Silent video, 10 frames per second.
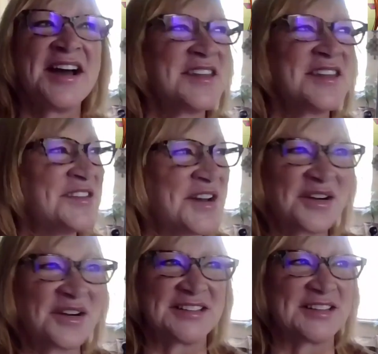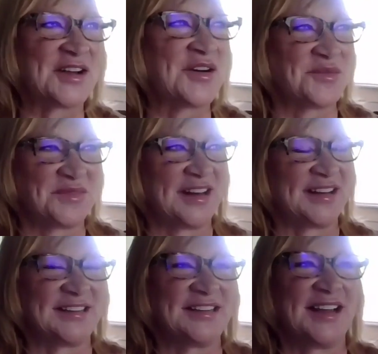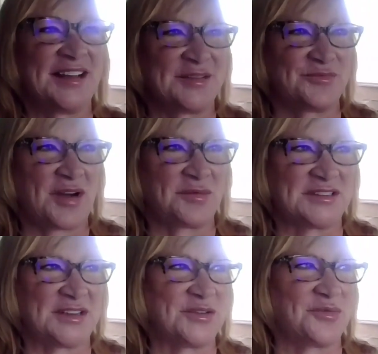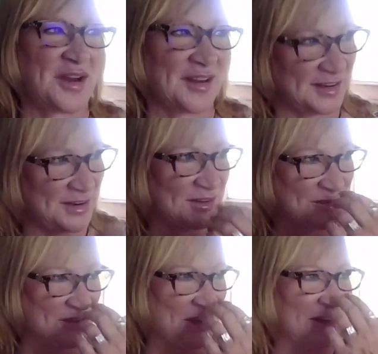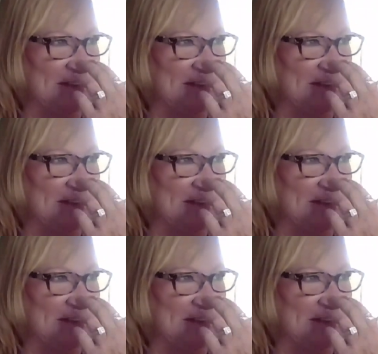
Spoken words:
No, I don't, but I can probably tell you why you called them jelly